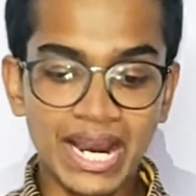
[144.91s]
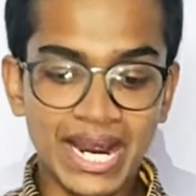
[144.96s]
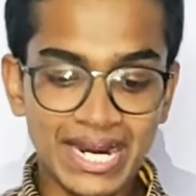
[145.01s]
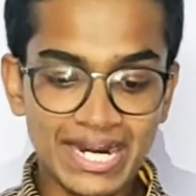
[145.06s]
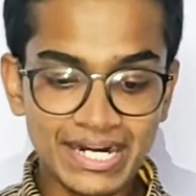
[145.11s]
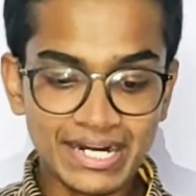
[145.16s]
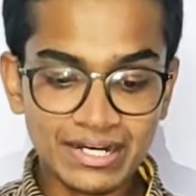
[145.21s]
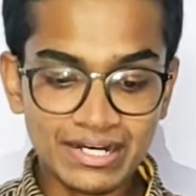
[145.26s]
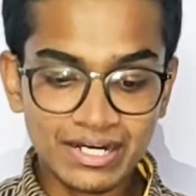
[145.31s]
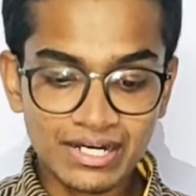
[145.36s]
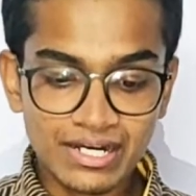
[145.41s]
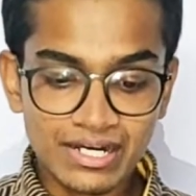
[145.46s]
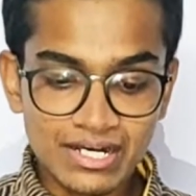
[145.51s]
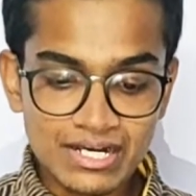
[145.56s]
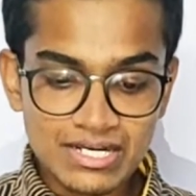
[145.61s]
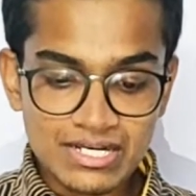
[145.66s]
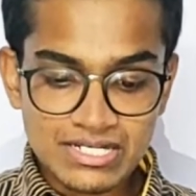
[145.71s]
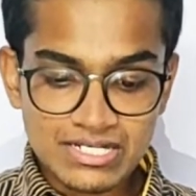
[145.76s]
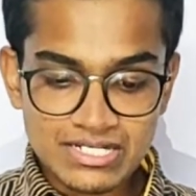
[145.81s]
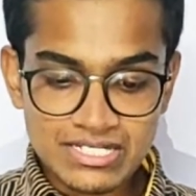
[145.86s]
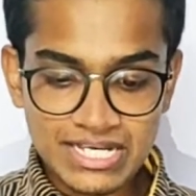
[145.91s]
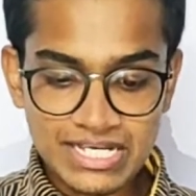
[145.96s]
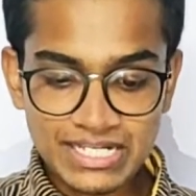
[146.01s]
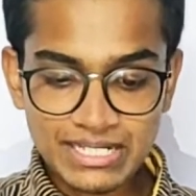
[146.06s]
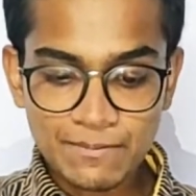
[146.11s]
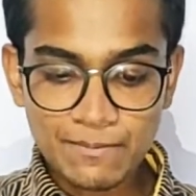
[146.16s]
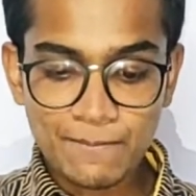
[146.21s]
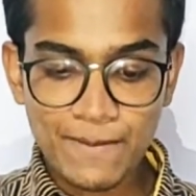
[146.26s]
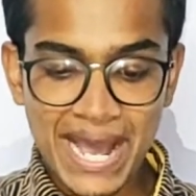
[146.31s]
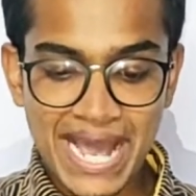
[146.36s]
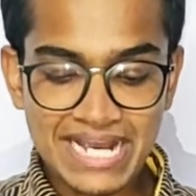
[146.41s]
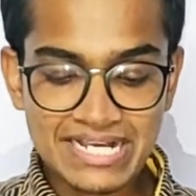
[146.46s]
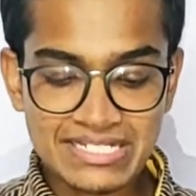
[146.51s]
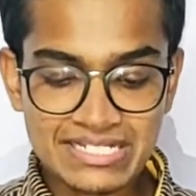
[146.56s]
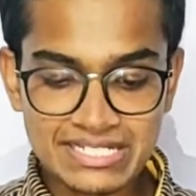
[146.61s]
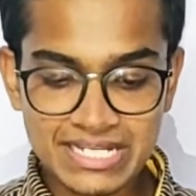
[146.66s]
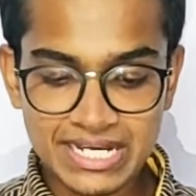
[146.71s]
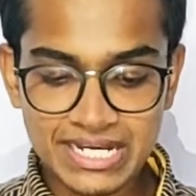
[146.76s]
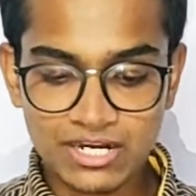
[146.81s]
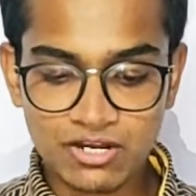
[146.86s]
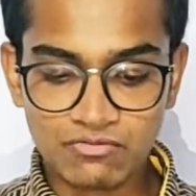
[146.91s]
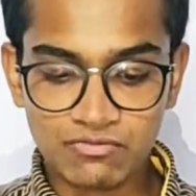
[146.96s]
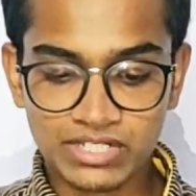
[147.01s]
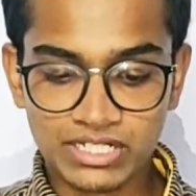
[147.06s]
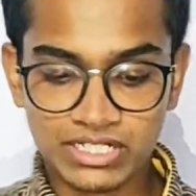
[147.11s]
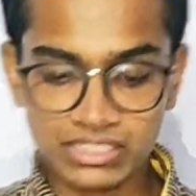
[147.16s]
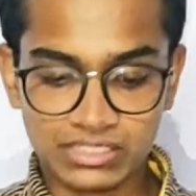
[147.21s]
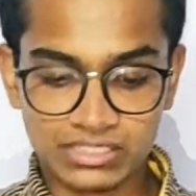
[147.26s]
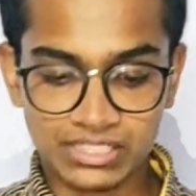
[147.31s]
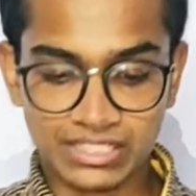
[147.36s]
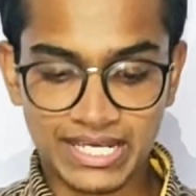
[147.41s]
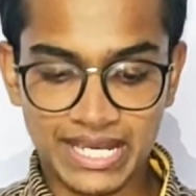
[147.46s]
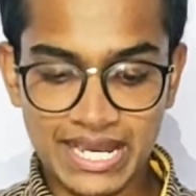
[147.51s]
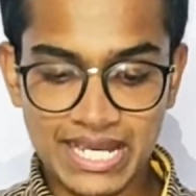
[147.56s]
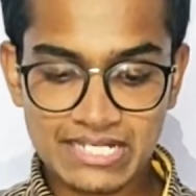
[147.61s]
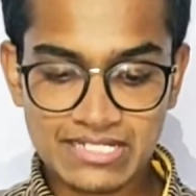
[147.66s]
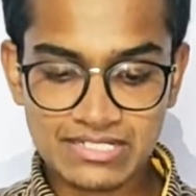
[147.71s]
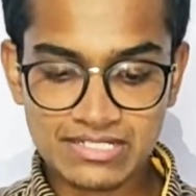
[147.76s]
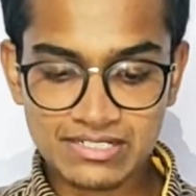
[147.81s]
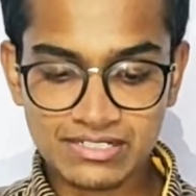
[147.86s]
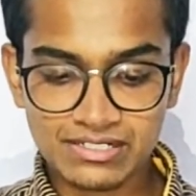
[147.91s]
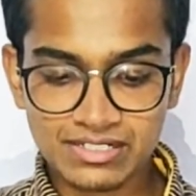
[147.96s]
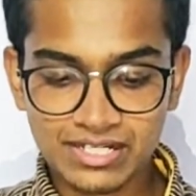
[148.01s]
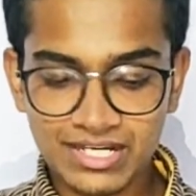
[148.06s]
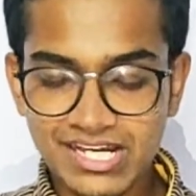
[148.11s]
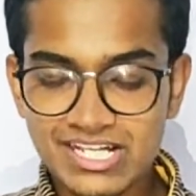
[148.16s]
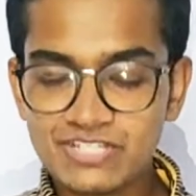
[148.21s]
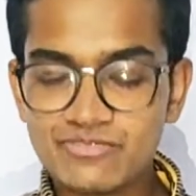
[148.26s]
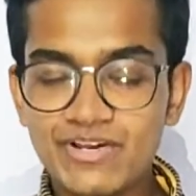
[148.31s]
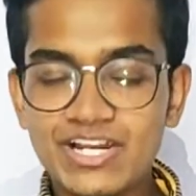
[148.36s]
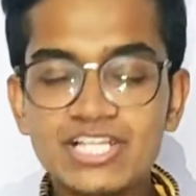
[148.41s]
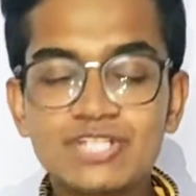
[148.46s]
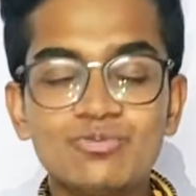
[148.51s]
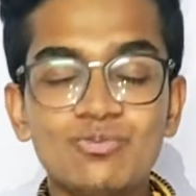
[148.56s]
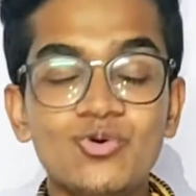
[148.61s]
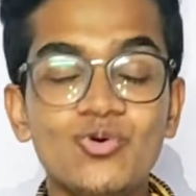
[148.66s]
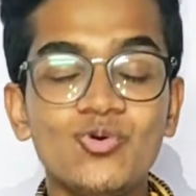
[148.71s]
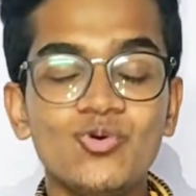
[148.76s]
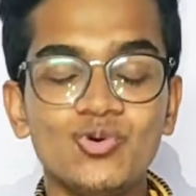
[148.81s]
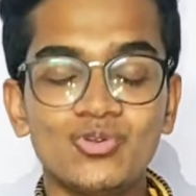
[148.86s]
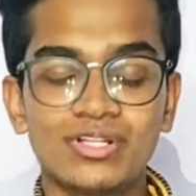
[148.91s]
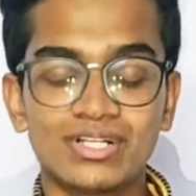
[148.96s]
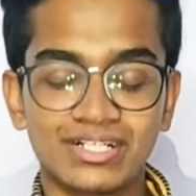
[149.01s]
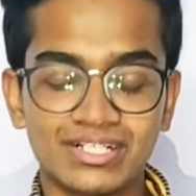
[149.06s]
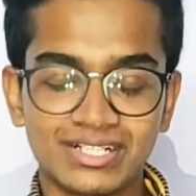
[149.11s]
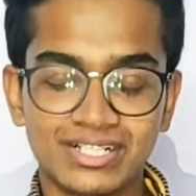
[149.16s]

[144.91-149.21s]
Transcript: And seeing the back side of the case, it's very smooth.